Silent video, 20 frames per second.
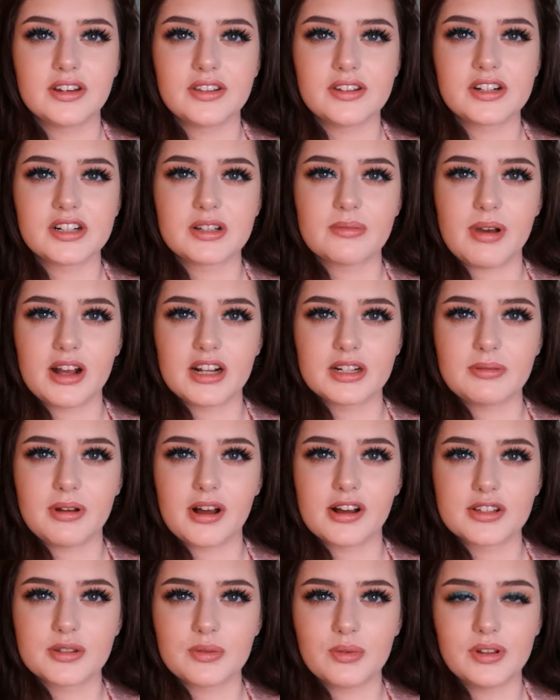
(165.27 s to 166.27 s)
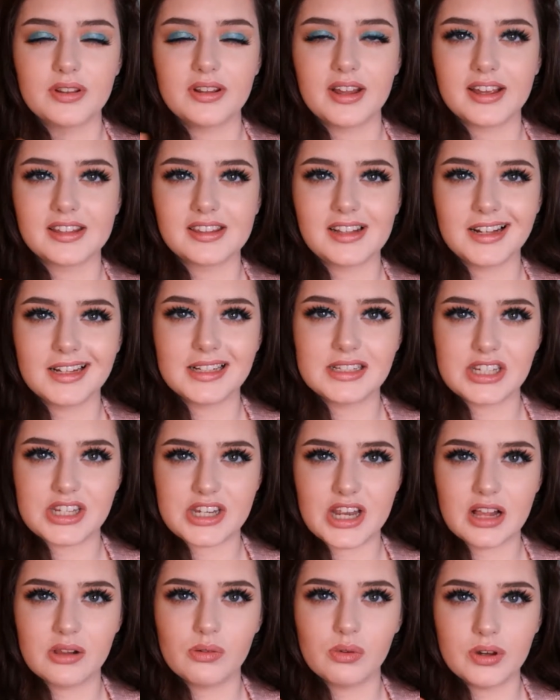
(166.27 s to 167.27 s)
other Smashbox one, like the little
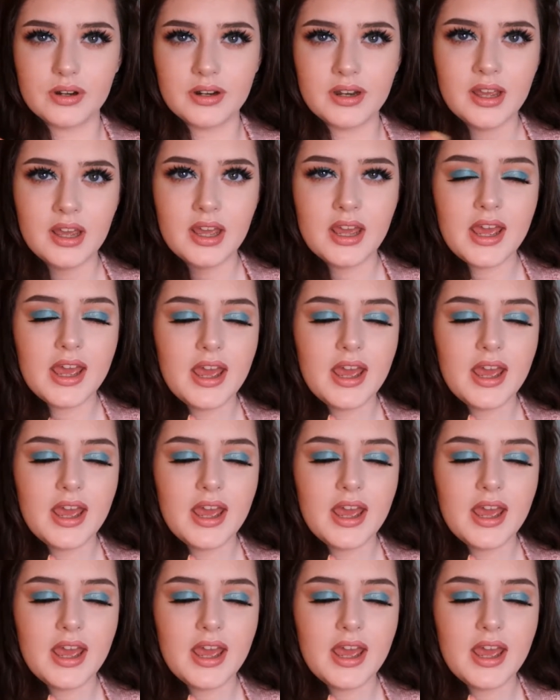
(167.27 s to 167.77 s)
gel one.